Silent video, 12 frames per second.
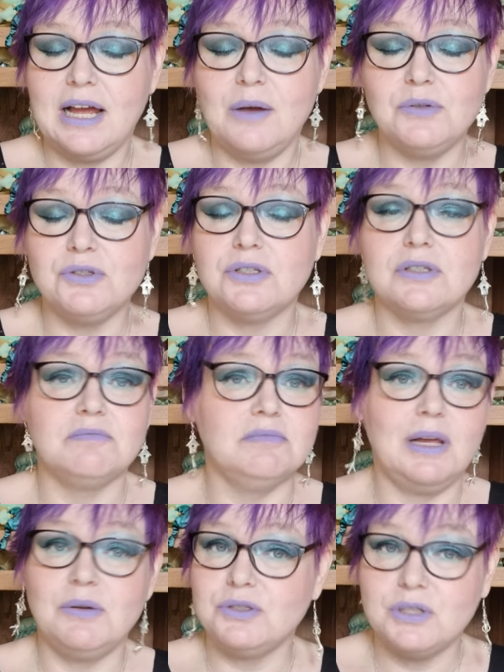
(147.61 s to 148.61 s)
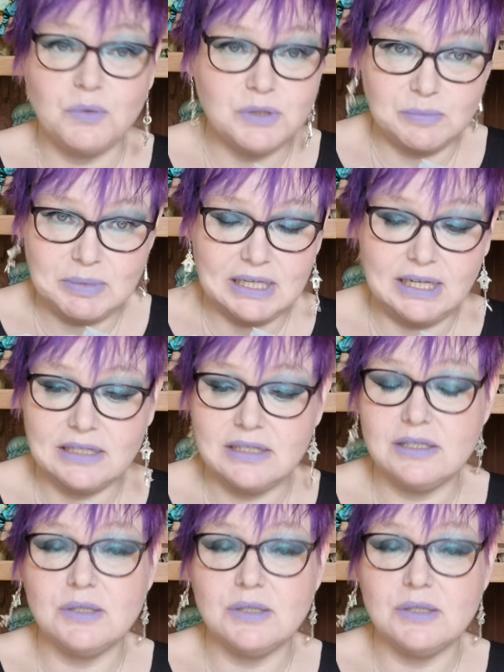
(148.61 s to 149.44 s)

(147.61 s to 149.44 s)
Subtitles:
I was so depleted.